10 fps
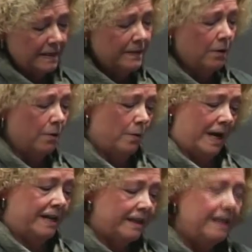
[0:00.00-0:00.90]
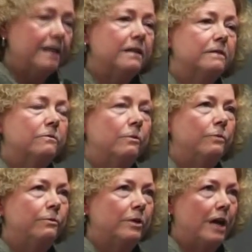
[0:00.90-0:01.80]
So I think what
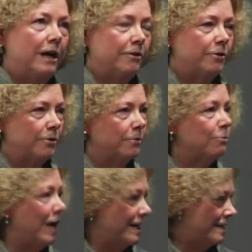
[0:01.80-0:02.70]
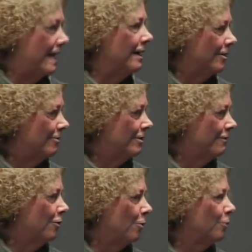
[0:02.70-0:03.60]
we would argue right now,
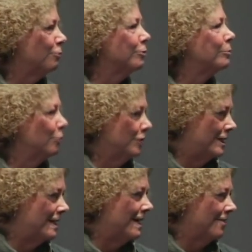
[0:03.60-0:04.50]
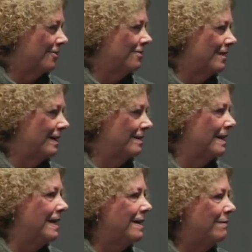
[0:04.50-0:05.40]
if the whole group were together, and
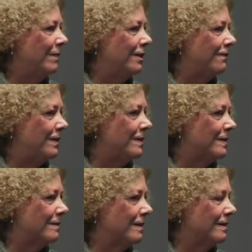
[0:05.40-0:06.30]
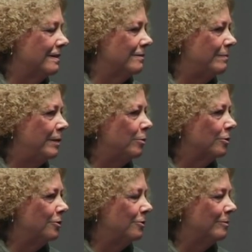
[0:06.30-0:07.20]
many of these people
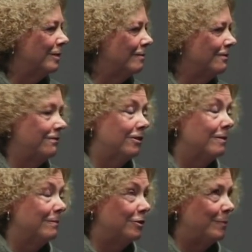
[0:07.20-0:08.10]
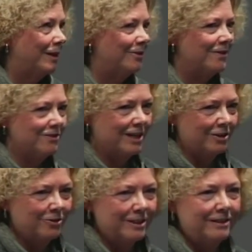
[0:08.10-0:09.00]
could do it probably very much better than I
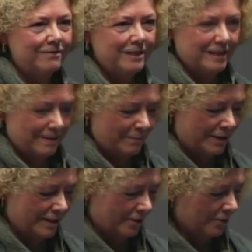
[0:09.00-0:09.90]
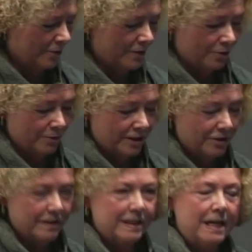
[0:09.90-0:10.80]
could given particular
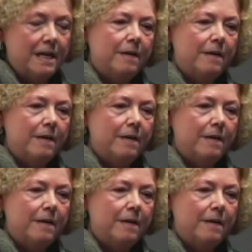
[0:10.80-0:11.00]
situations,